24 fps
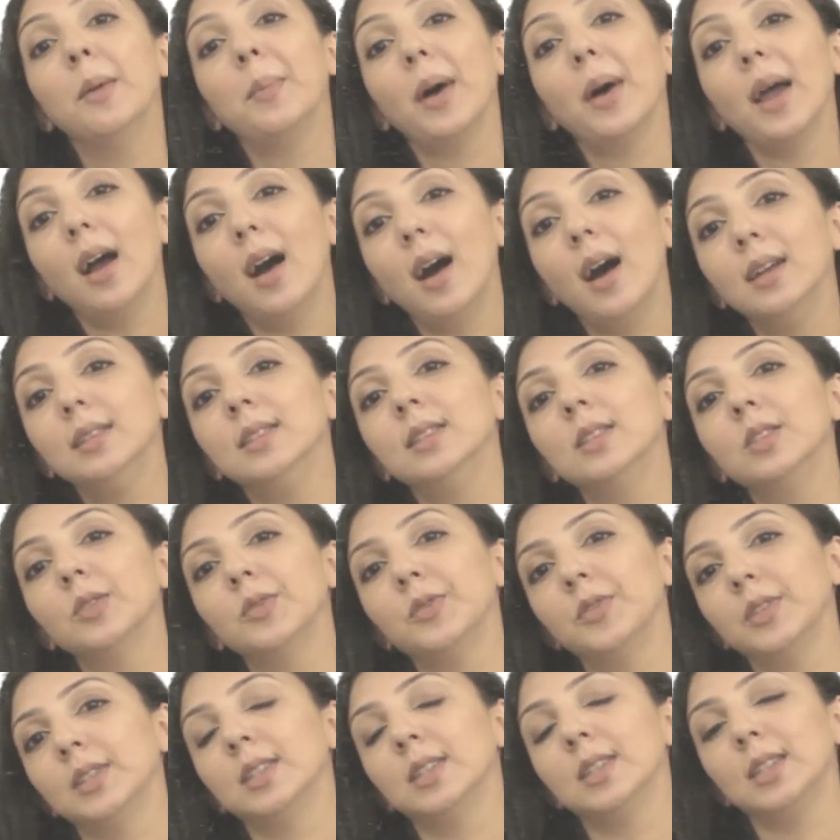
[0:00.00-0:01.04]
by
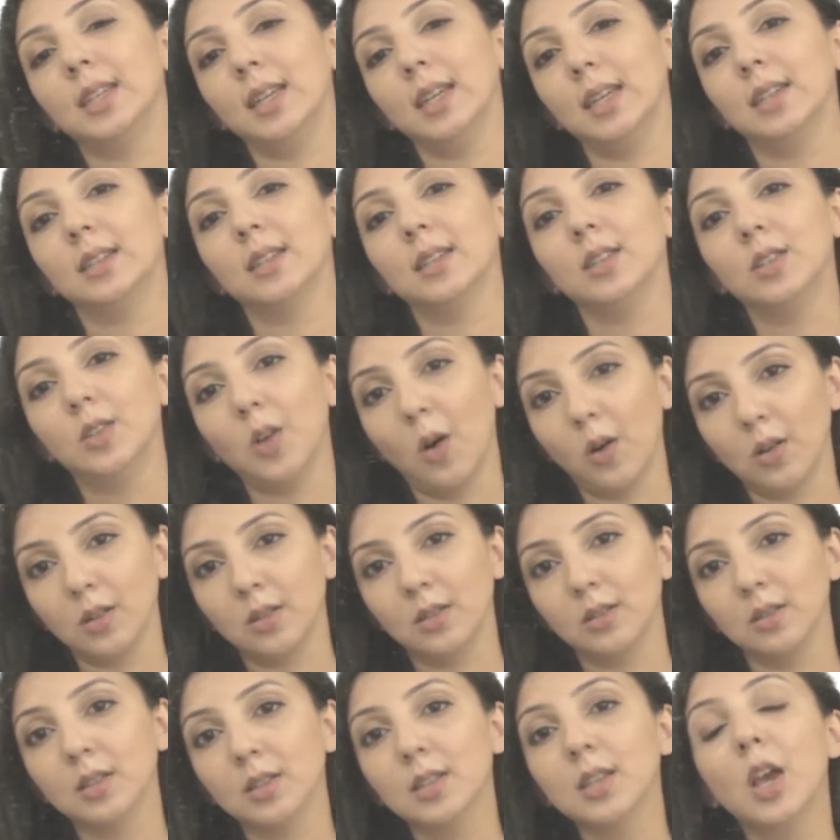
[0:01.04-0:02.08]
unsophisticated
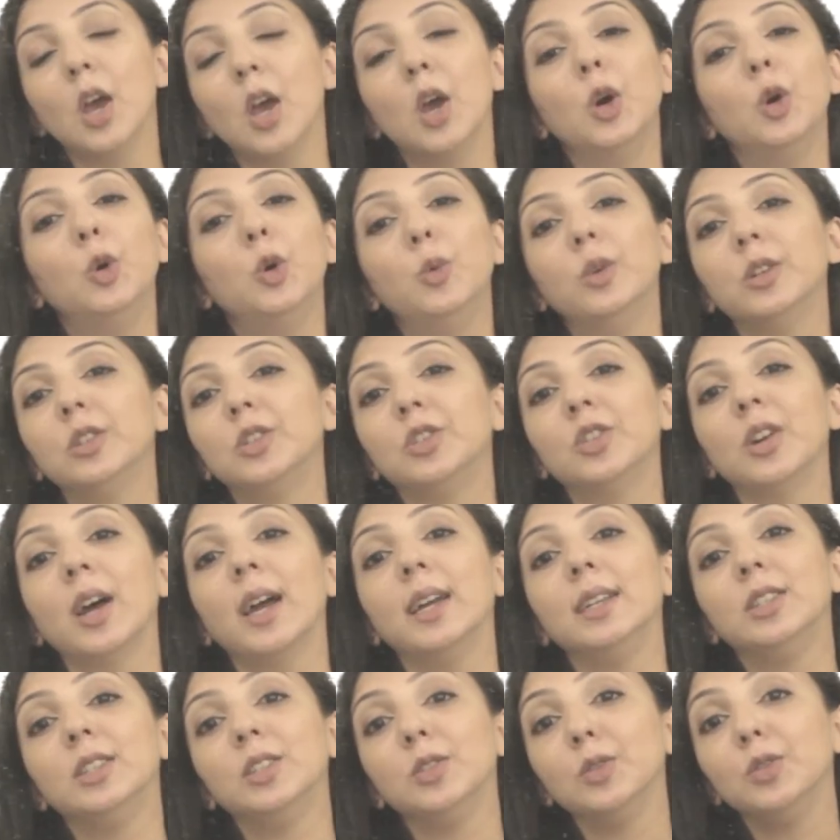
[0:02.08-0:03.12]
doctors who will
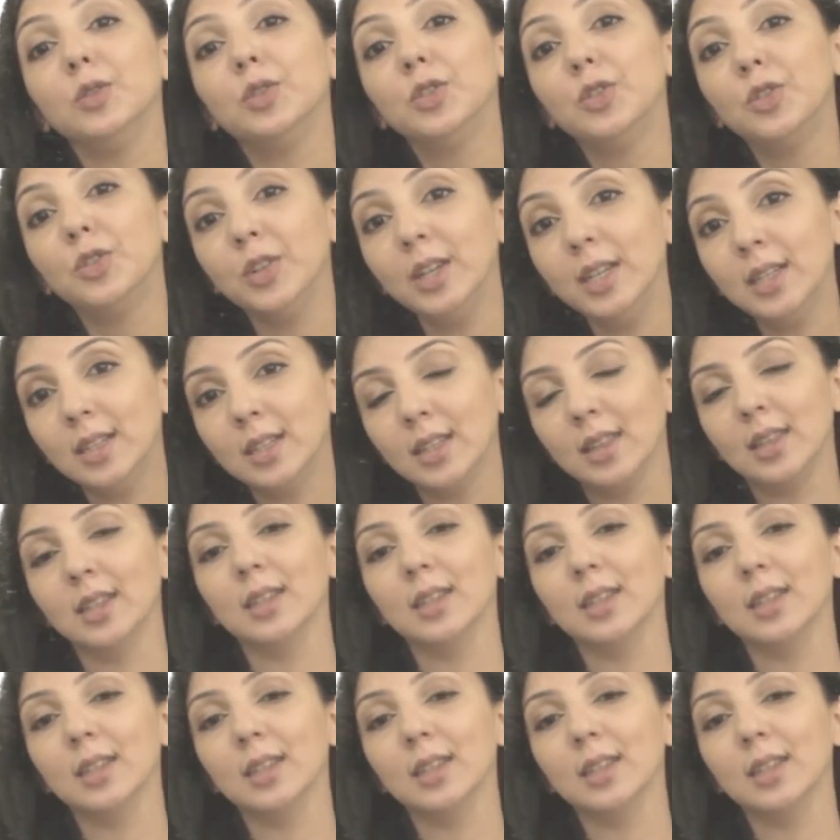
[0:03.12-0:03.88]
try to treat